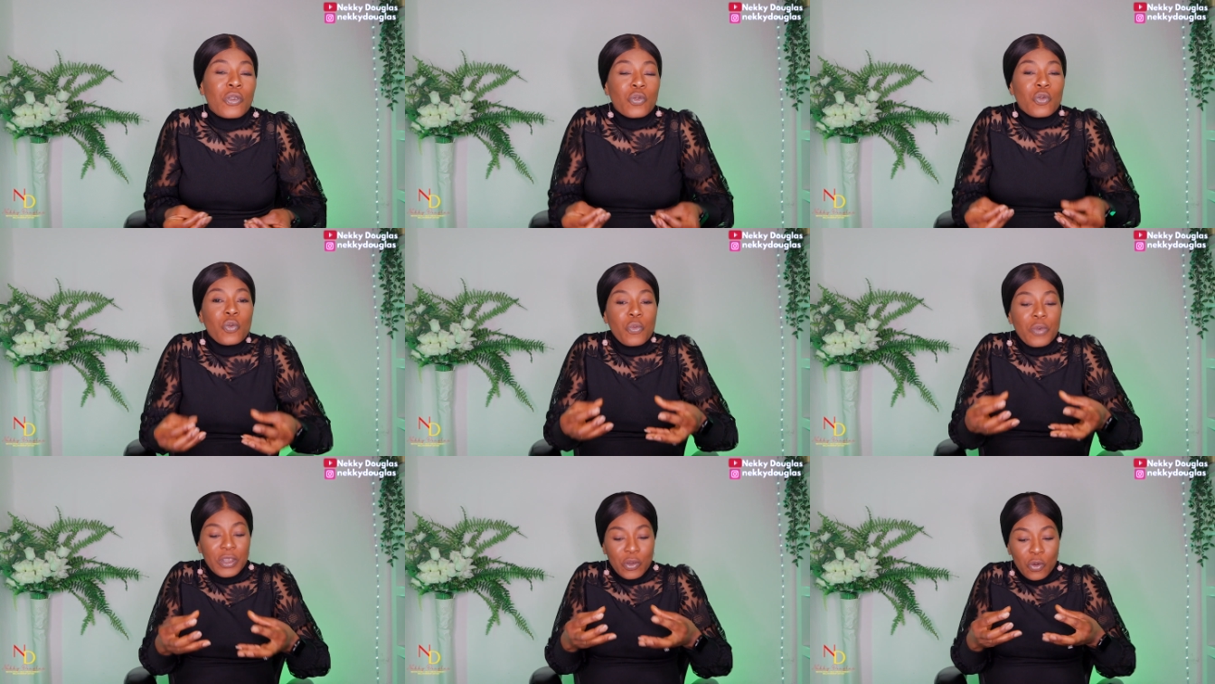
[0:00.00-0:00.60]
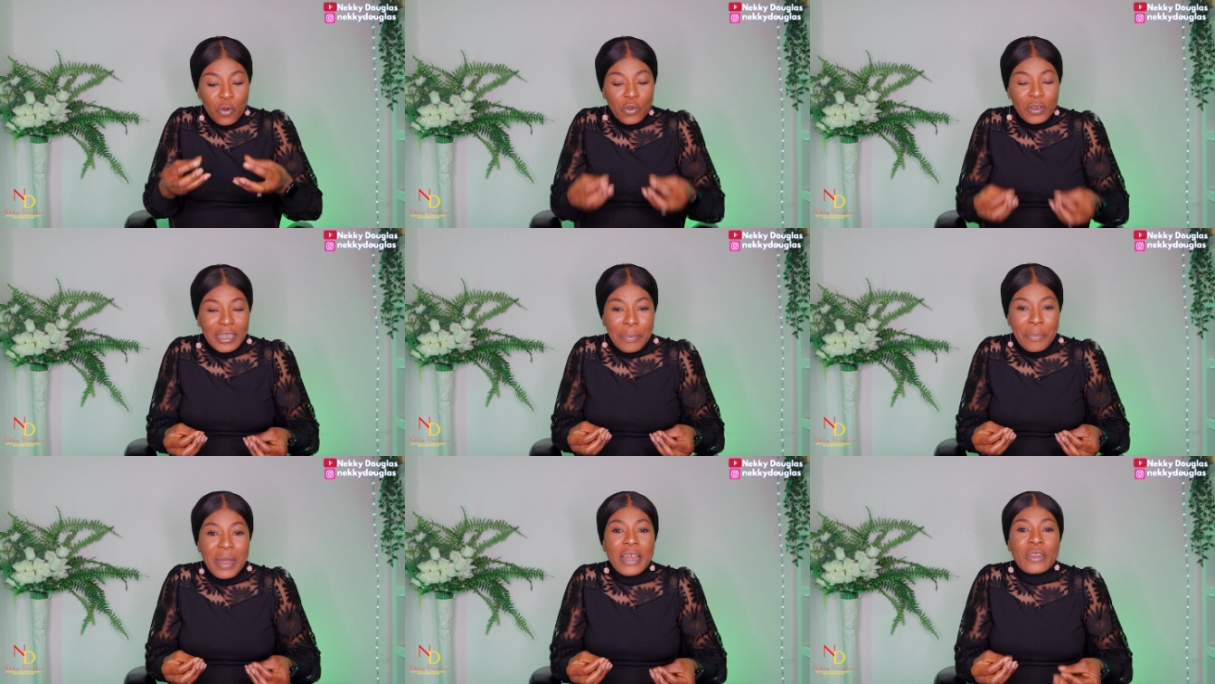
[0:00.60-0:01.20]
to withhold
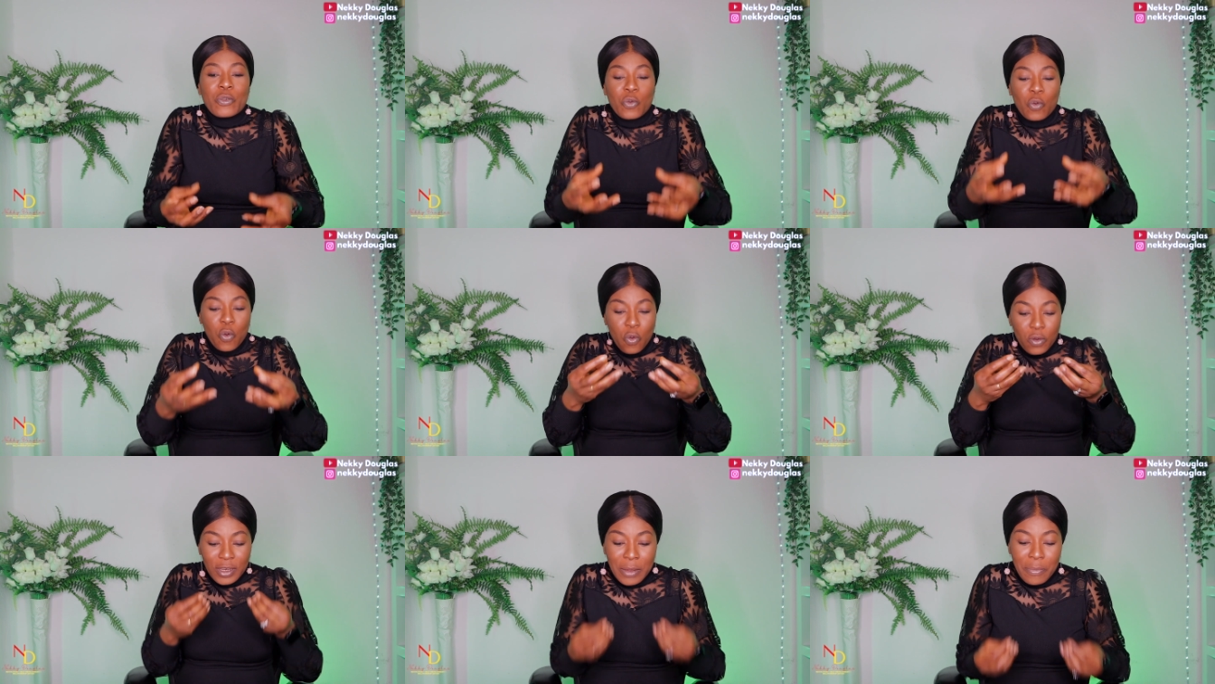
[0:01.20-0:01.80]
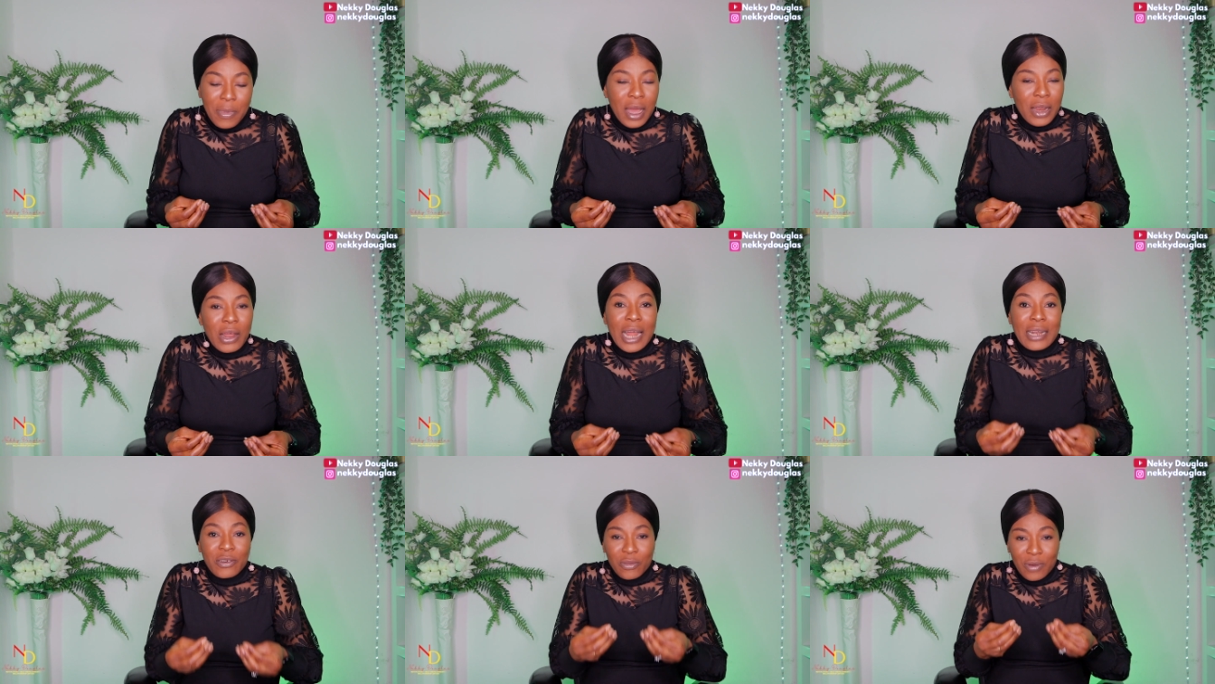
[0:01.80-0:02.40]
the man, to hold the man
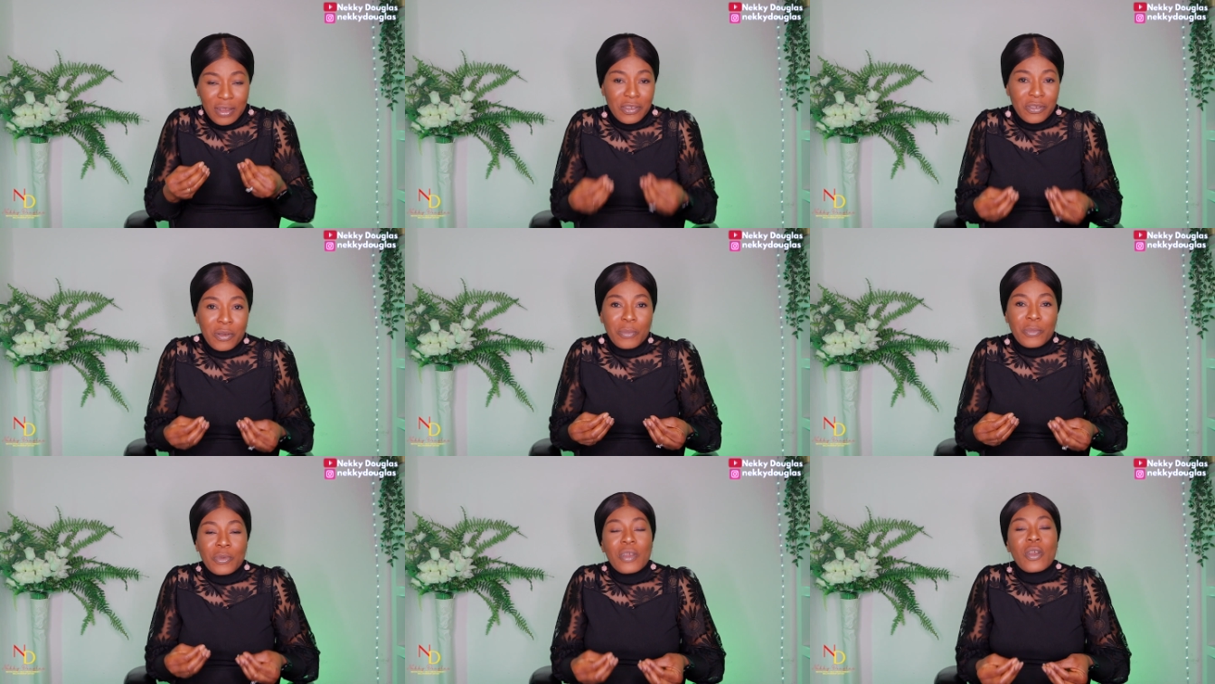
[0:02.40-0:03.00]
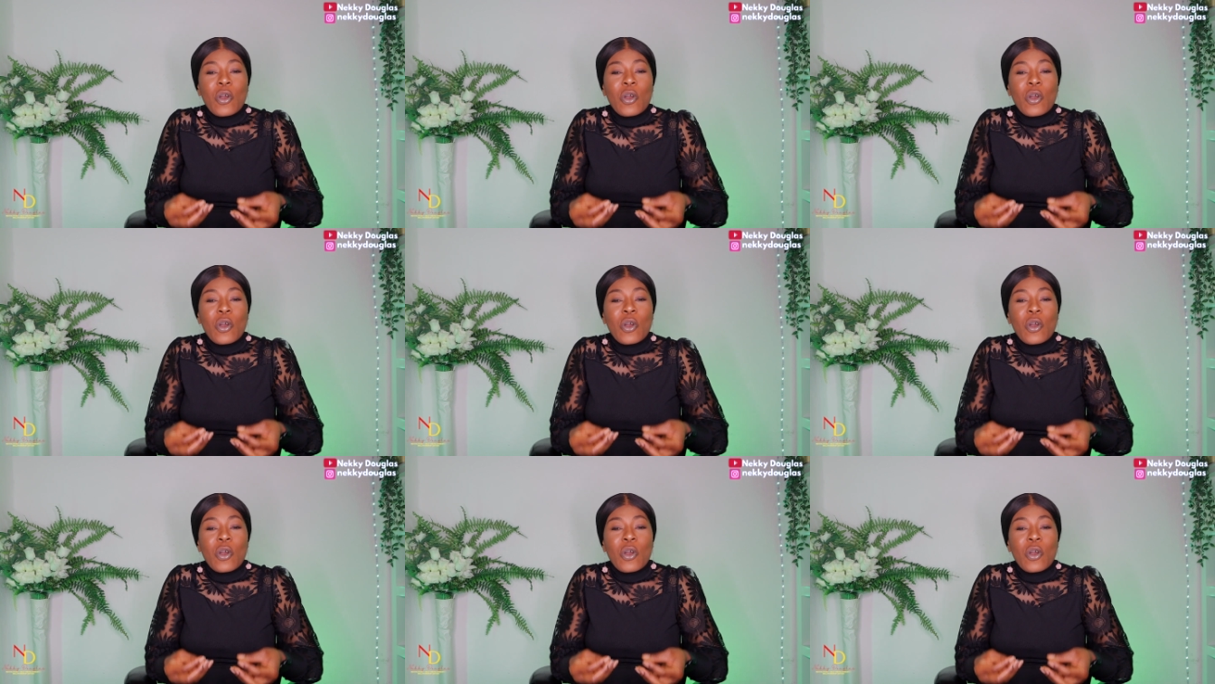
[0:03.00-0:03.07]
at ransom